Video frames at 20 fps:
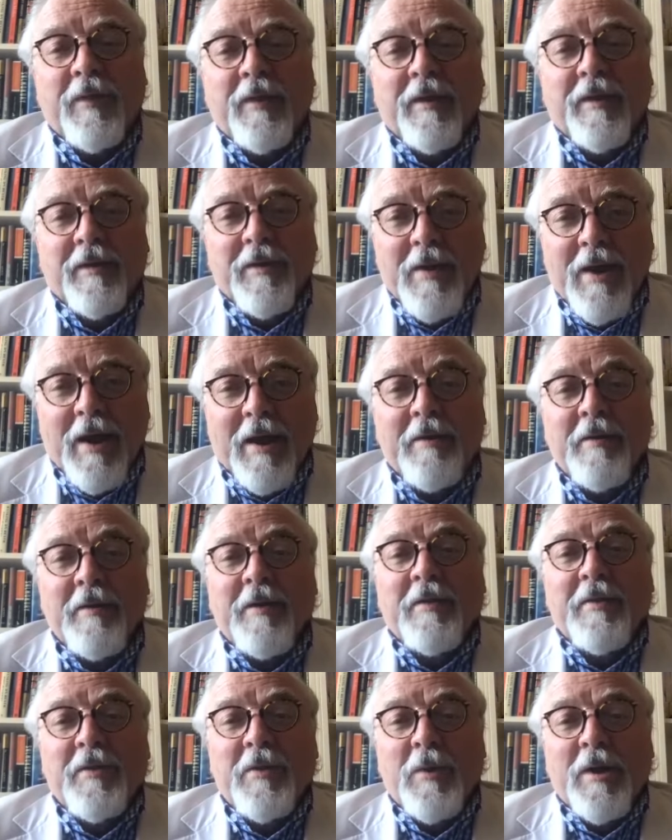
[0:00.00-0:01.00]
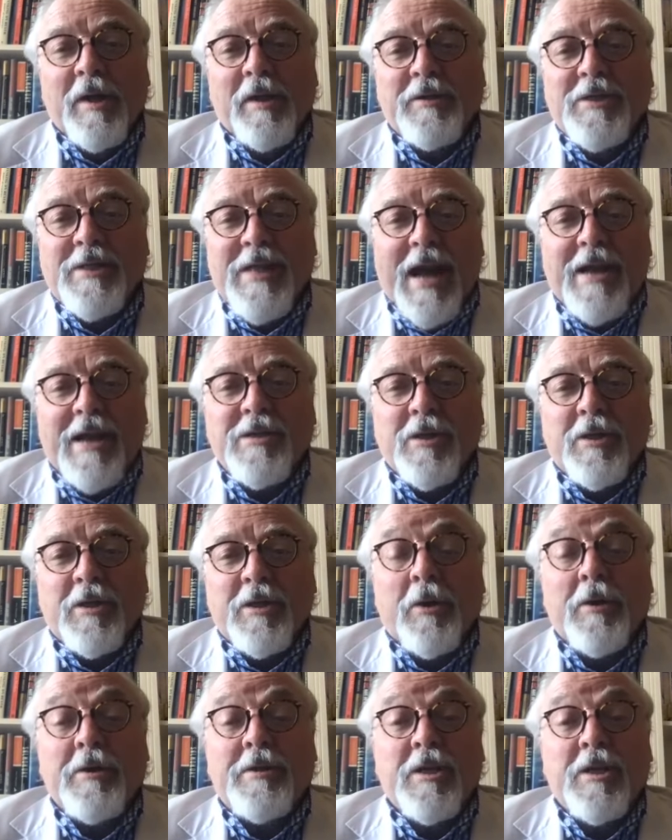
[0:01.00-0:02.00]
the world's tax
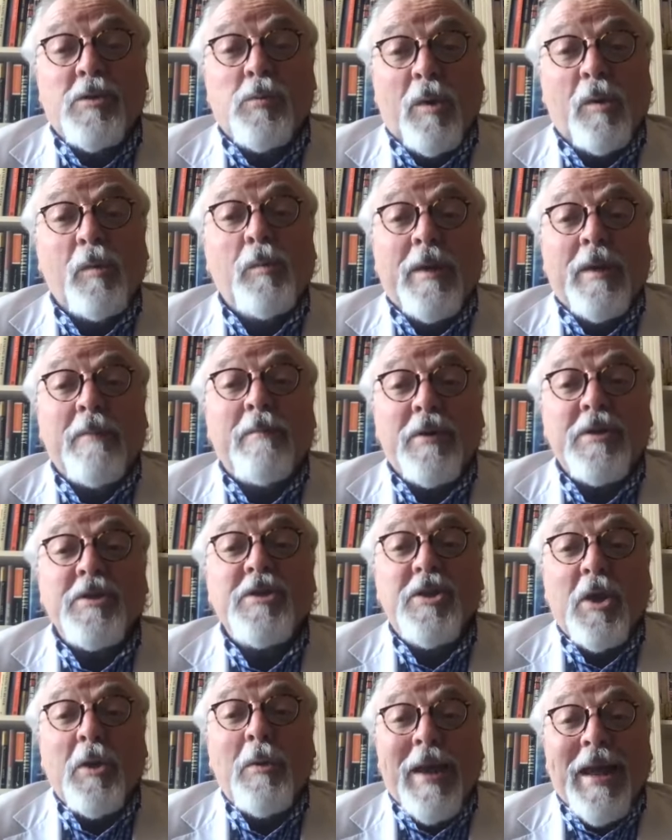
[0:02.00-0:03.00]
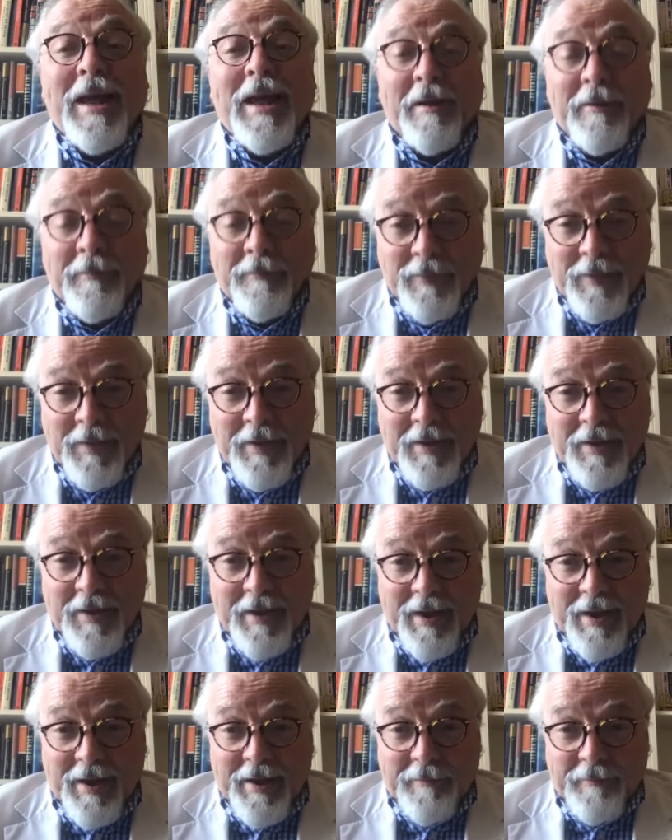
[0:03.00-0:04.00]
authorities will be pursuing
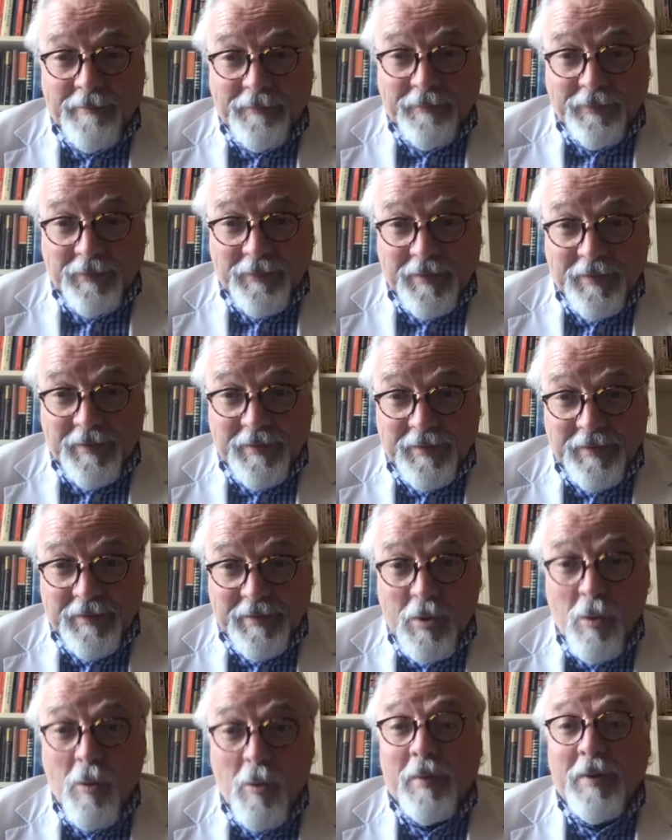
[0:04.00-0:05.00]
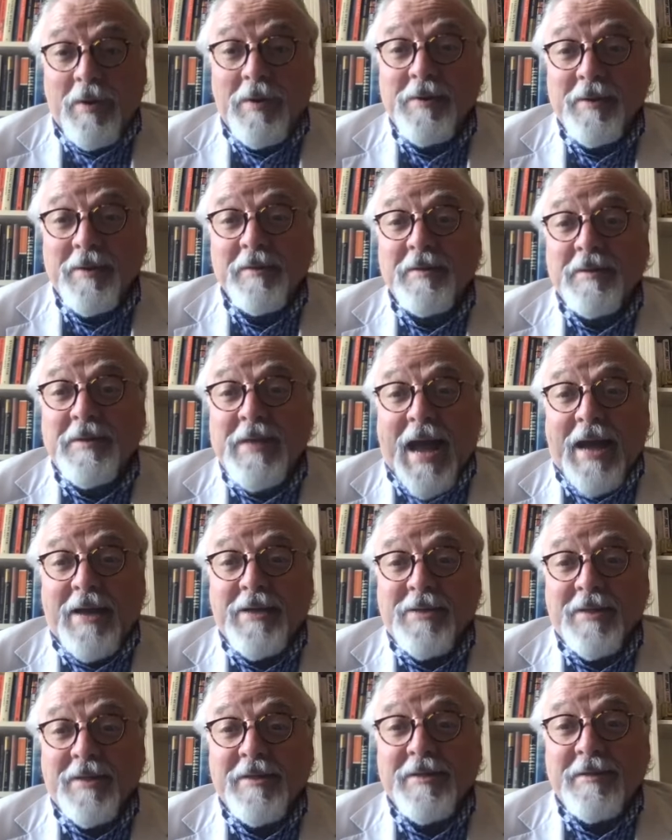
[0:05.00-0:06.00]
corporate
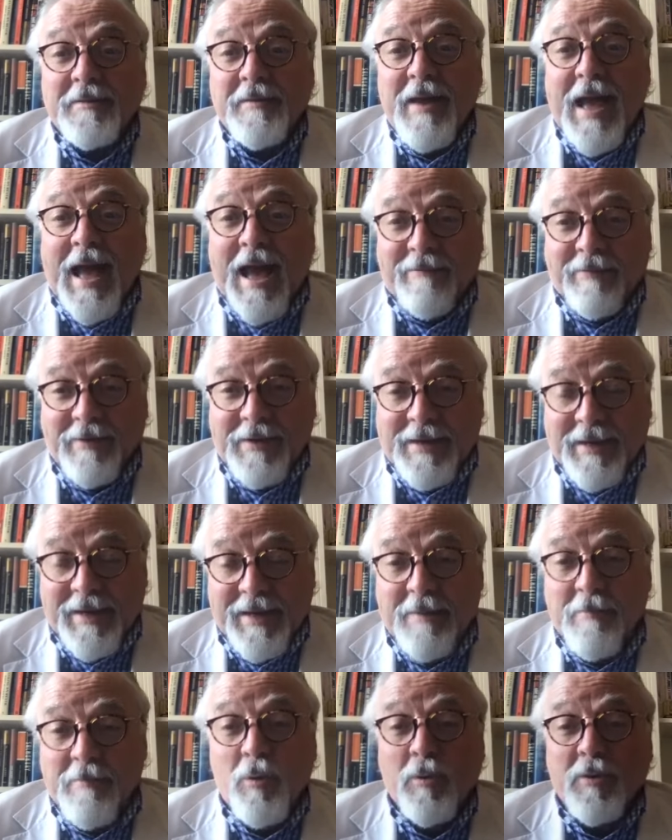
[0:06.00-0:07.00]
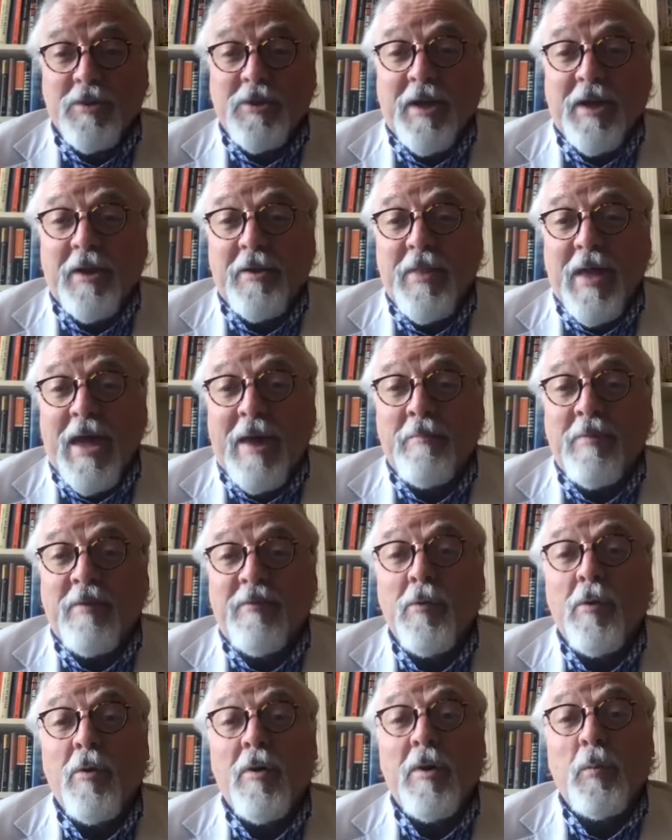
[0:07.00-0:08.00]
taxes avidly, more so than
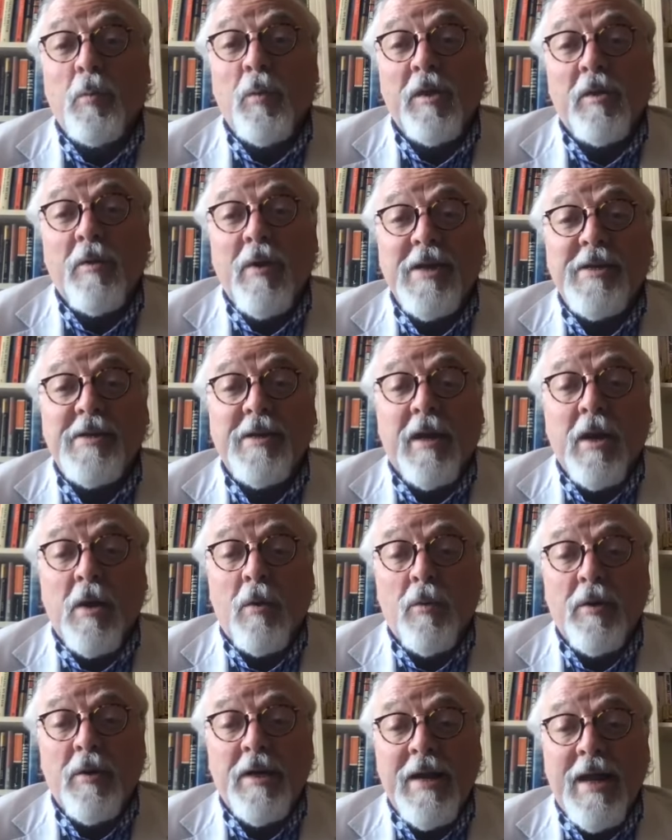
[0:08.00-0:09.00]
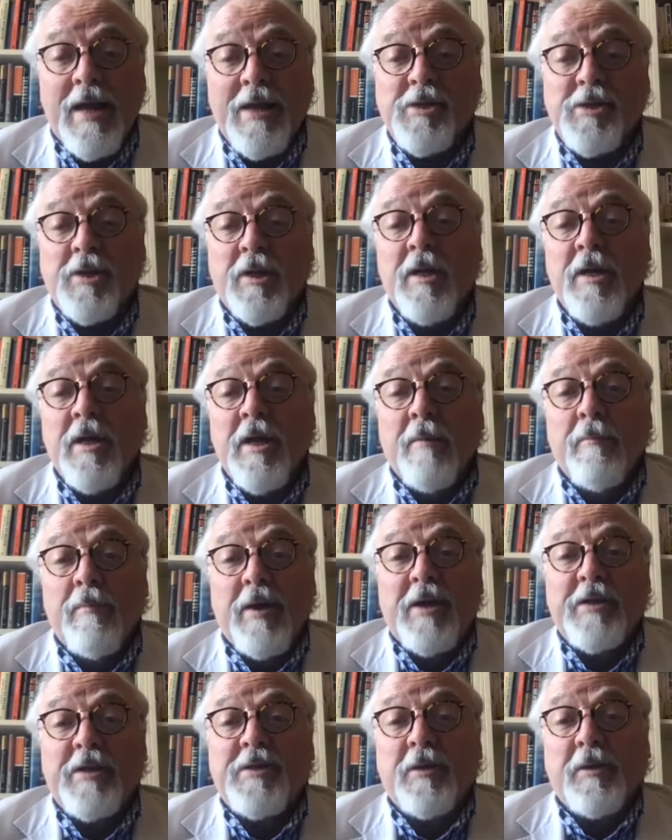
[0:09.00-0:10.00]
before, and with greater coordination.
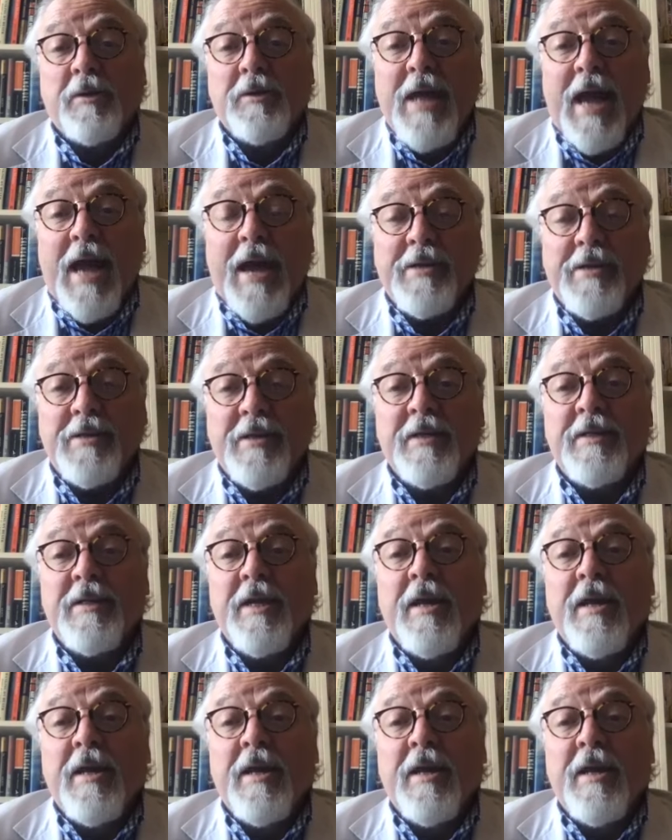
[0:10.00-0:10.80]
Personal taxes